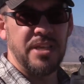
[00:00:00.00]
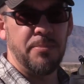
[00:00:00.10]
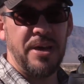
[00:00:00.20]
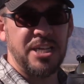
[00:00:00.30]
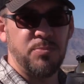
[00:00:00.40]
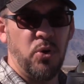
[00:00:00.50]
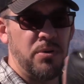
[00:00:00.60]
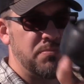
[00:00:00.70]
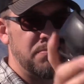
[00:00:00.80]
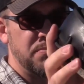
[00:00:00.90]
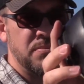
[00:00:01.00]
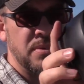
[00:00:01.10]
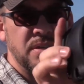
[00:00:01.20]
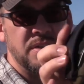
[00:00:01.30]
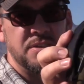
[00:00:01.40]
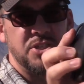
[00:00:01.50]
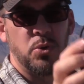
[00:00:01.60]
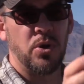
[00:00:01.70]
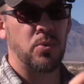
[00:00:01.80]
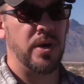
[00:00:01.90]
Impact Sport.
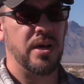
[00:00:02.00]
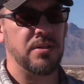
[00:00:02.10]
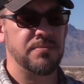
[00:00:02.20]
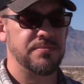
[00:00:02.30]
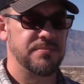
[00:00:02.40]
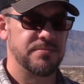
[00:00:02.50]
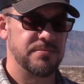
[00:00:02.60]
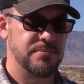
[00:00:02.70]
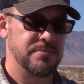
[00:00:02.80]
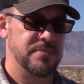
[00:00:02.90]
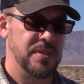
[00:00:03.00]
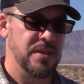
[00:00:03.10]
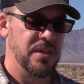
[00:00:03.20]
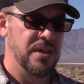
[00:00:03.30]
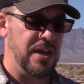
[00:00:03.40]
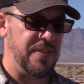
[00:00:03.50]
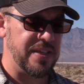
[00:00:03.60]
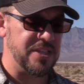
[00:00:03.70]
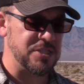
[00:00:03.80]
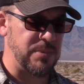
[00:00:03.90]
Still work well. I
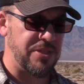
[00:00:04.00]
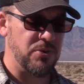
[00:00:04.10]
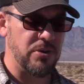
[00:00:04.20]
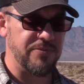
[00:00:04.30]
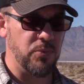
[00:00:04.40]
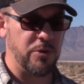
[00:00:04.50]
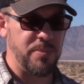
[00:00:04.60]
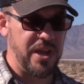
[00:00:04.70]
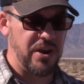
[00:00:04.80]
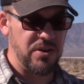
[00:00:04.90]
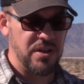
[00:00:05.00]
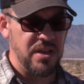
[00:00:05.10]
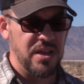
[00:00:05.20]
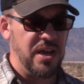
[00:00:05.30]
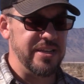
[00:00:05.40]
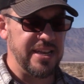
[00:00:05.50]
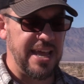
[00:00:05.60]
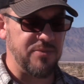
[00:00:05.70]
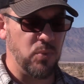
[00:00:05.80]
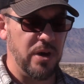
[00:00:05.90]
think this is my 3rd or 4th pair. I did
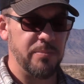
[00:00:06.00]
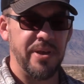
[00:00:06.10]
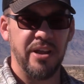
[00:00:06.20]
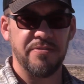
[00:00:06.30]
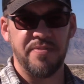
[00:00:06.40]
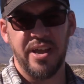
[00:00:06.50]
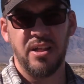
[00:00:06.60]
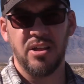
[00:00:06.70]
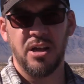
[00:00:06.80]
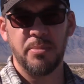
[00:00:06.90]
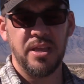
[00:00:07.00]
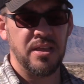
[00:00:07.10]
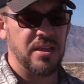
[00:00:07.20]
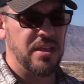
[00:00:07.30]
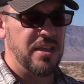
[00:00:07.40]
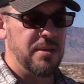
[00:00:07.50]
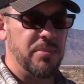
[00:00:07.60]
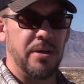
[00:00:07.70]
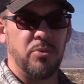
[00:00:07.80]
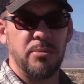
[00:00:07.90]
have one pair fail on me,
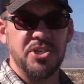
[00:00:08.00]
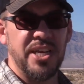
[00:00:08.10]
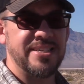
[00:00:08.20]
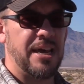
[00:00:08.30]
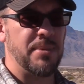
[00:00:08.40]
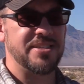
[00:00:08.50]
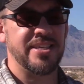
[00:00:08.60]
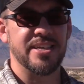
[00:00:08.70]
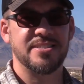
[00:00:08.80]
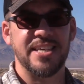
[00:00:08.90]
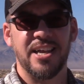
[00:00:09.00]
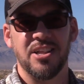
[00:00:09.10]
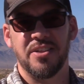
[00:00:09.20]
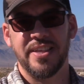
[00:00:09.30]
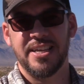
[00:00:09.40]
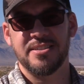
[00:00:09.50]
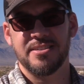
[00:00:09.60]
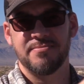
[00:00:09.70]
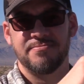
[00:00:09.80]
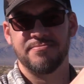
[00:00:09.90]
but pretty much anytime I see a sale on
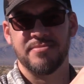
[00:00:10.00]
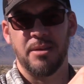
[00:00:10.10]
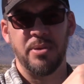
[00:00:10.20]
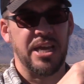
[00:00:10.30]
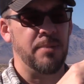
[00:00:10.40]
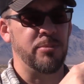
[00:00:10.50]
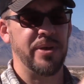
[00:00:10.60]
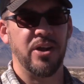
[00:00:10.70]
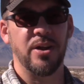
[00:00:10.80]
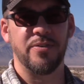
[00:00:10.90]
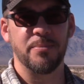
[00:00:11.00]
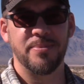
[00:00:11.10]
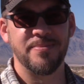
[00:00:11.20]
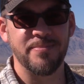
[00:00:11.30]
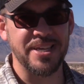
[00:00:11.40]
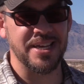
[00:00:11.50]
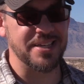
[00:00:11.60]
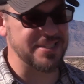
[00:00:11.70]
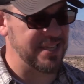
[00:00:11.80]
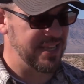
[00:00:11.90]
these, I pick up a pair of them,
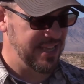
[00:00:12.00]
because